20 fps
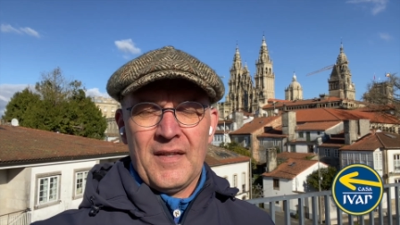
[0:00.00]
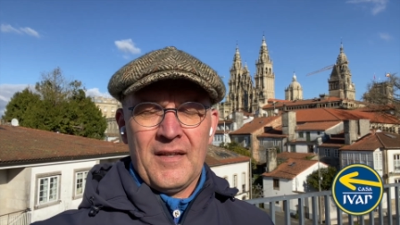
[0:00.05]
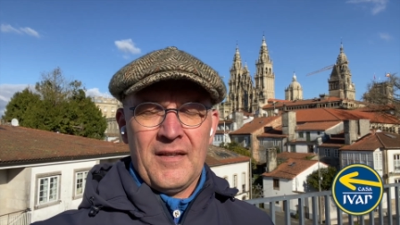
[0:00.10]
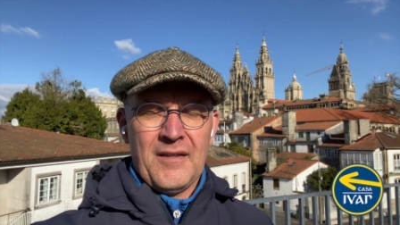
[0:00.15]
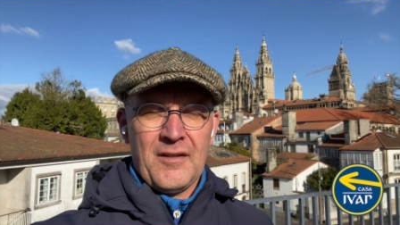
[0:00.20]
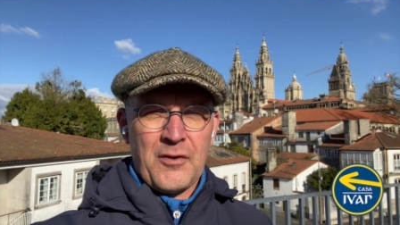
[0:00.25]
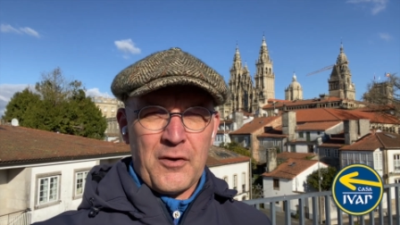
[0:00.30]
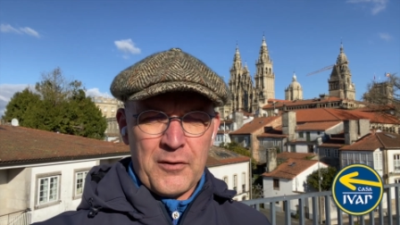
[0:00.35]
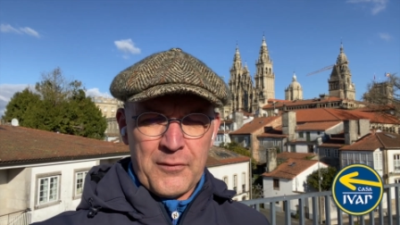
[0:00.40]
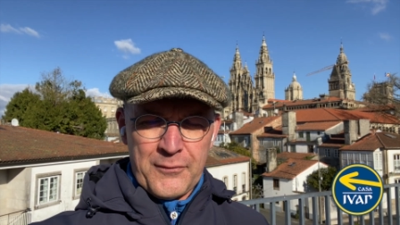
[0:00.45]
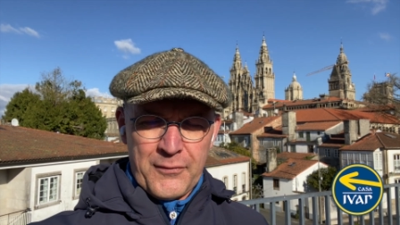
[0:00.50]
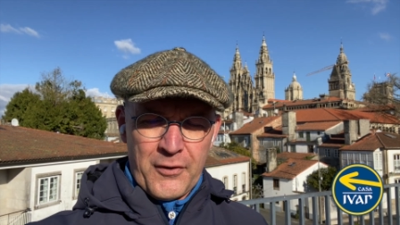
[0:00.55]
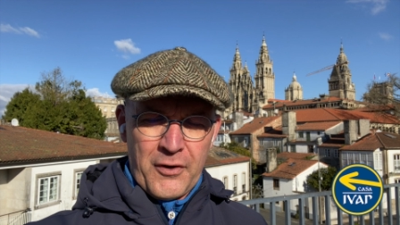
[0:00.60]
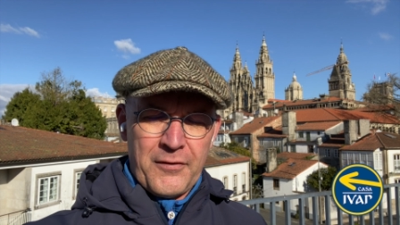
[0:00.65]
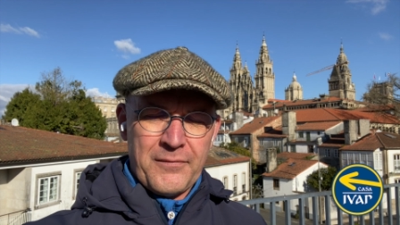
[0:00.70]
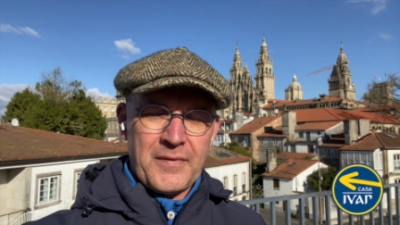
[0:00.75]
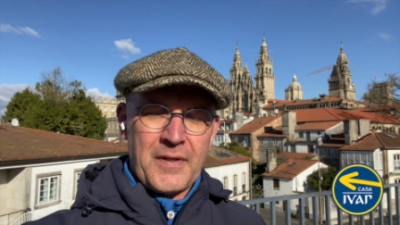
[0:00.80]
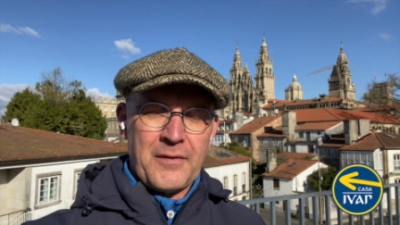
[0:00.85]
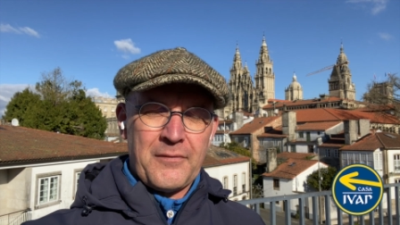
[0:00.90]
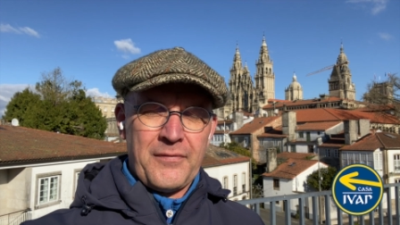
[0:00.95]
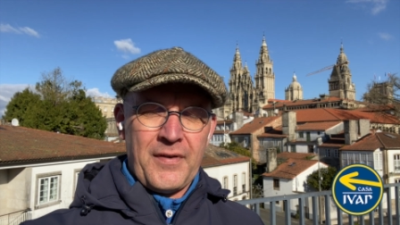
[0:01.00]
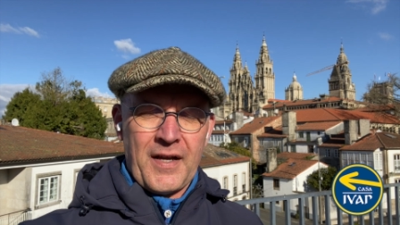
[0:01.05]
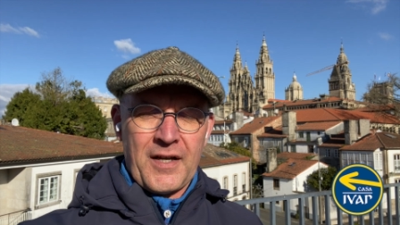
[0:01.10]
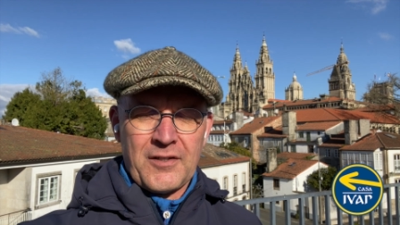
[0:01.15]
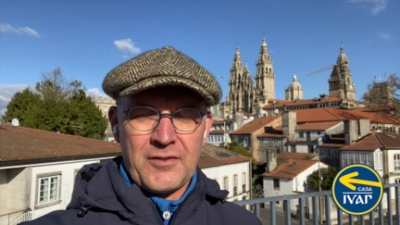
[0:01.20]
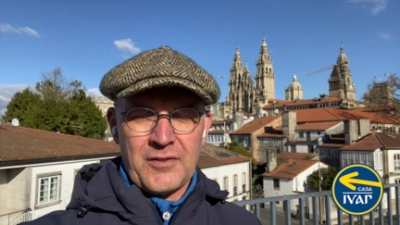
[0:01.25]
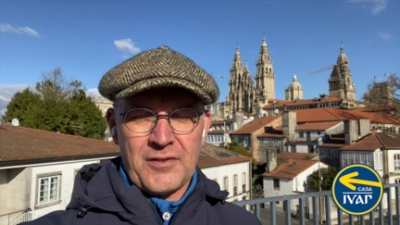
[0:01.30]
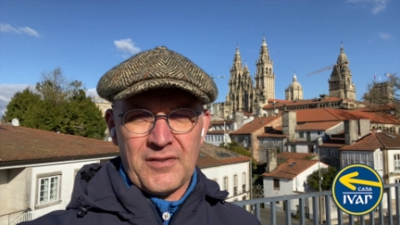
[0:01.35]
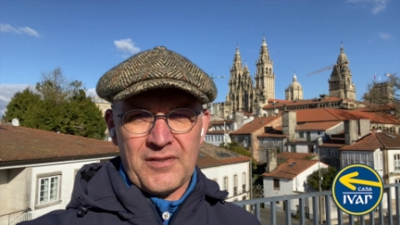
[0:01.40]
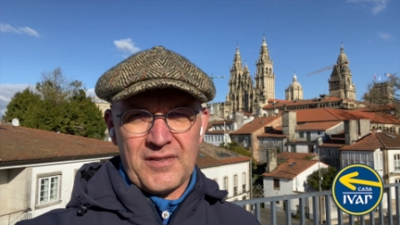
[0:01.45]
confirmed
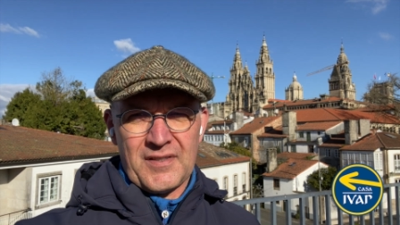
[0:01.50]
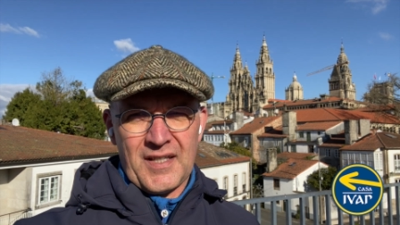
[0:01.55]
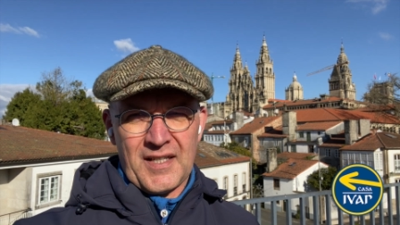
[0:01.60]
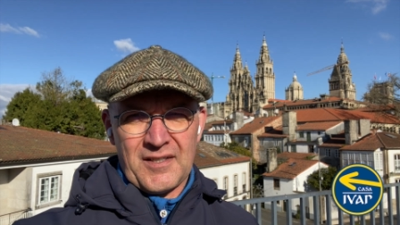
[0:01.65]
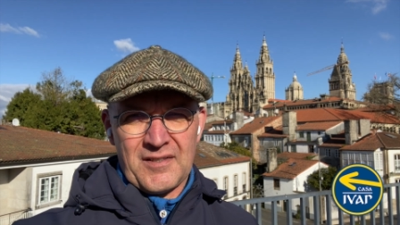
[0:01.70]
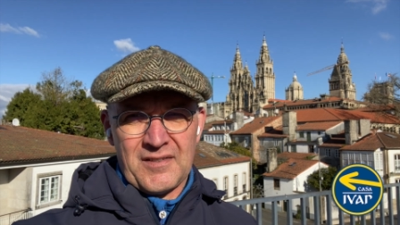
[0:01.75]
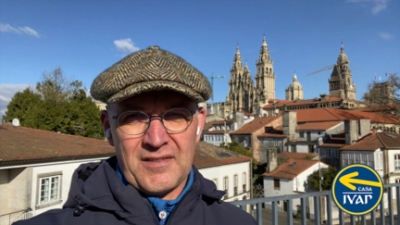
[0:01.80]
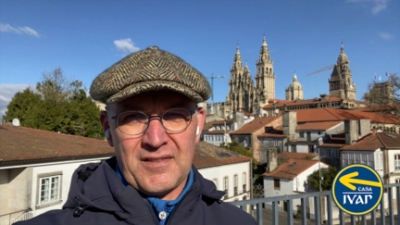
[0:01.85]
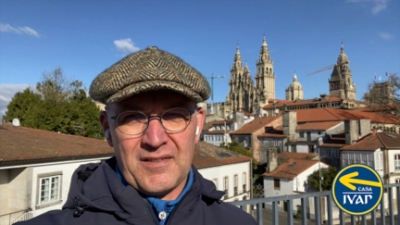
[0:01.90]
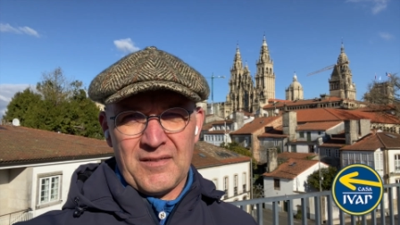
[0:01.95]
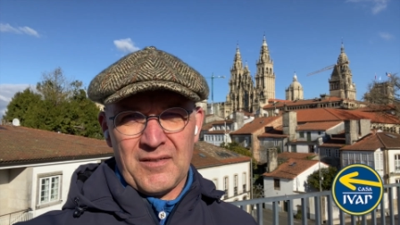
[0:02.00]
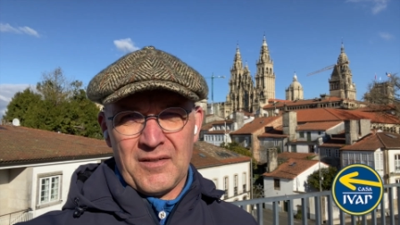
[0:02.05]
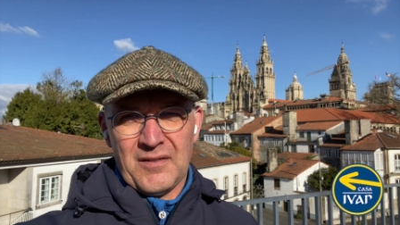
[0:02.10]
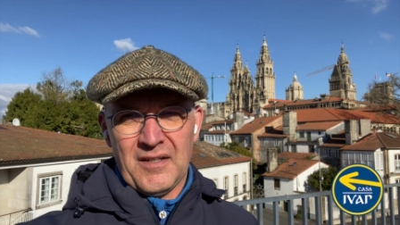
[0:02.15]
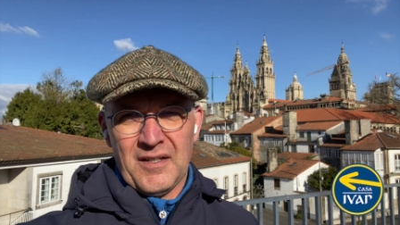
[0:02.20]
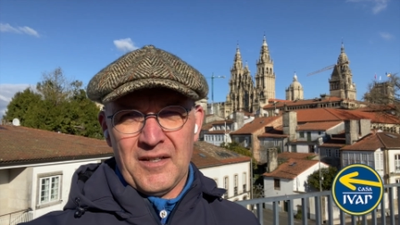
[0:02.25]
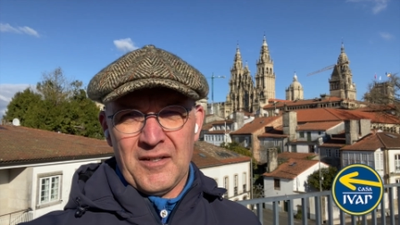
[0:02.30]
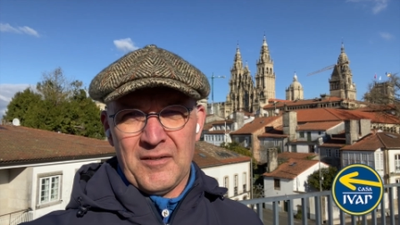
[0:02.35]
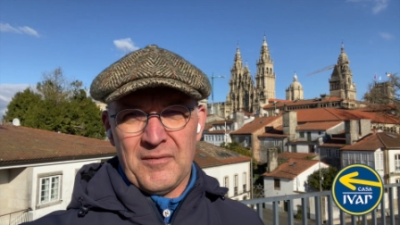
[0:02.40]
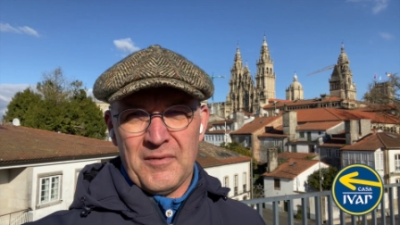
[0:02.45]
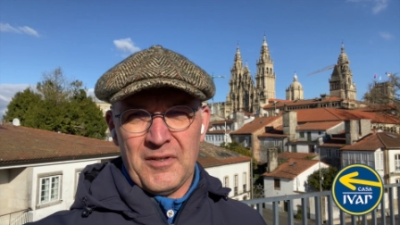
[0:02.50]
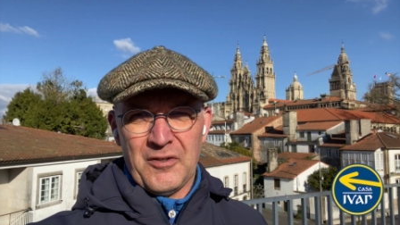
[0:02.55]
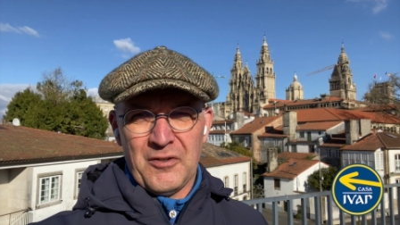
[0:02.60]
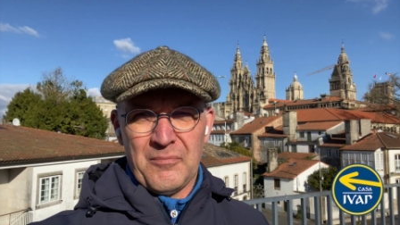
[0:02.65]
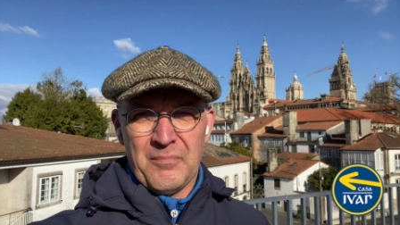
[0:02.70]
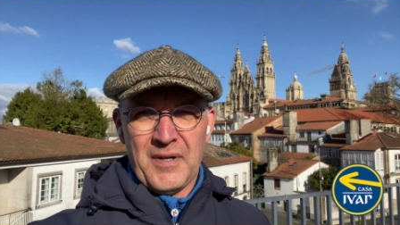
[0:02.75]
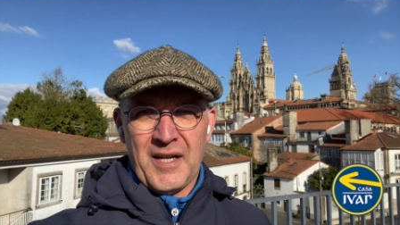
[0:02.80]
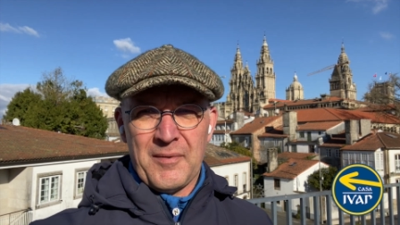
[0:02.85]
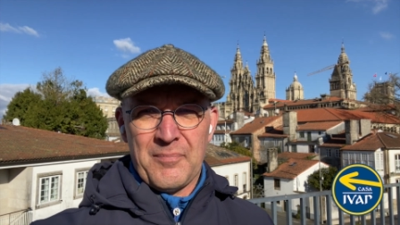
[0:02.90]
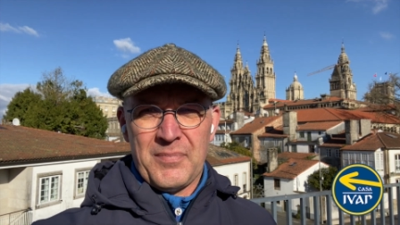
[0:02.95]
infections, that's
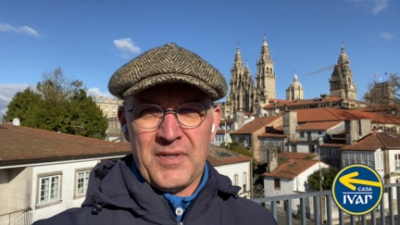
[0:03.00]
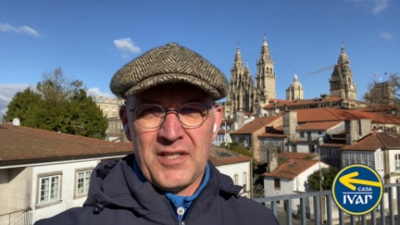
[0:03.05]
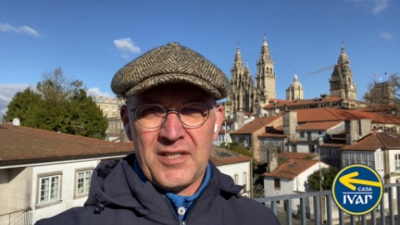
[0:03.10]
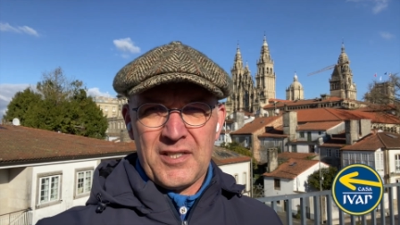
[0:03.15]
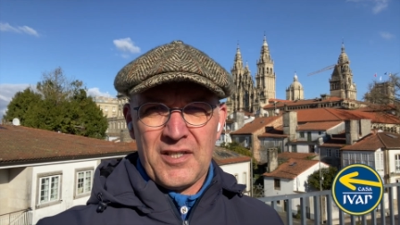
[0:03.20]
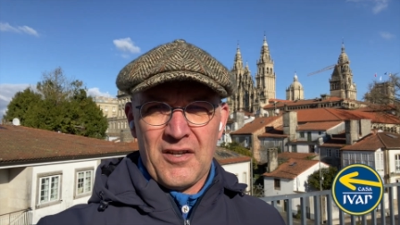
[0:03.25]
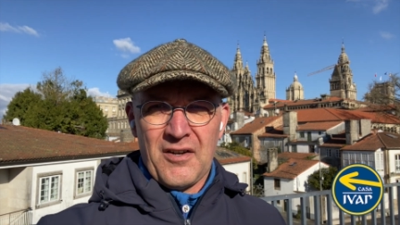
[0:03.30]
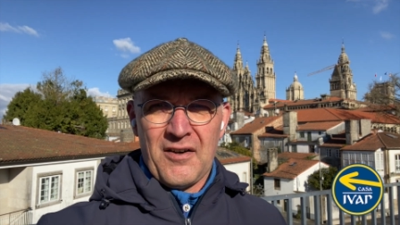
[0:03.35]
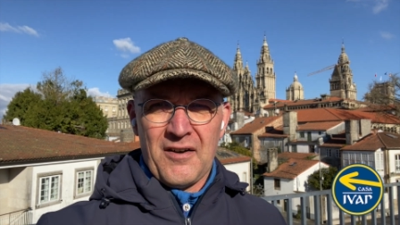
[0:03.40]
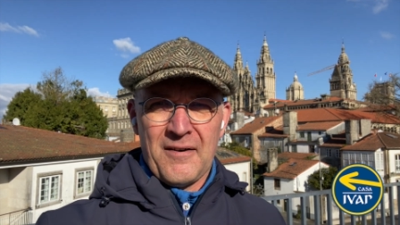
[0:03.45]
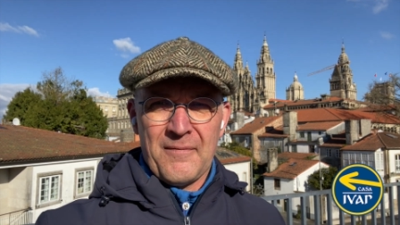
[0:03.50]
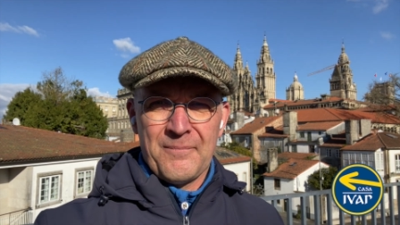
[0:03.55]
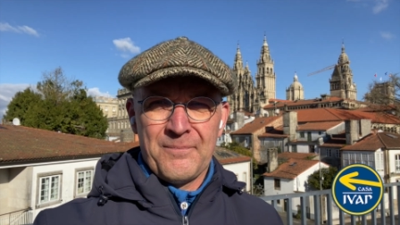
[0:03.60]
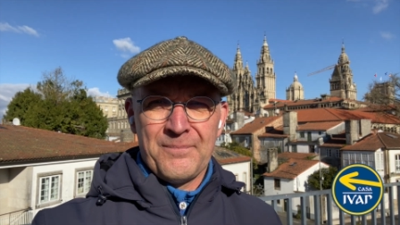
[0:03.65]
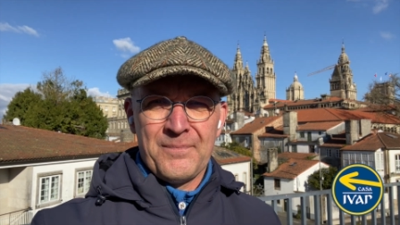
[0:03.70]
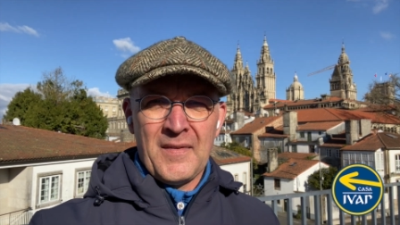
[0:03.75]
by PCR,